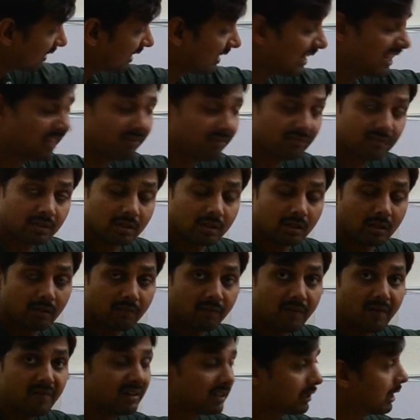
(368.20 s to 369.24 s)
the left
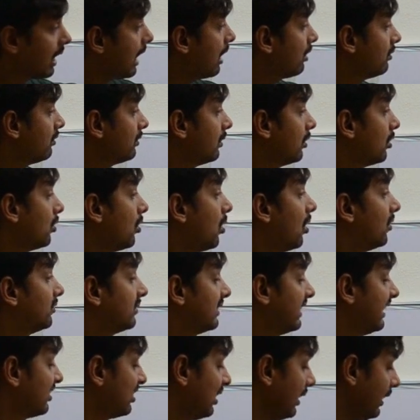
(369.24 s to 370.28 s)
we will count of
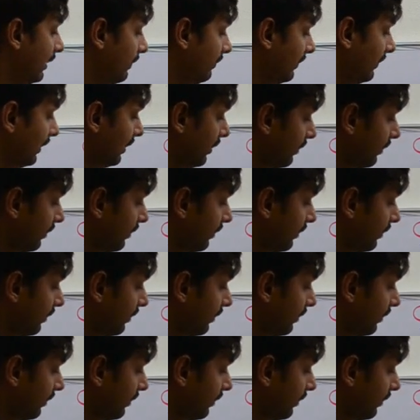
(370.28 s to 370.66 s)
60.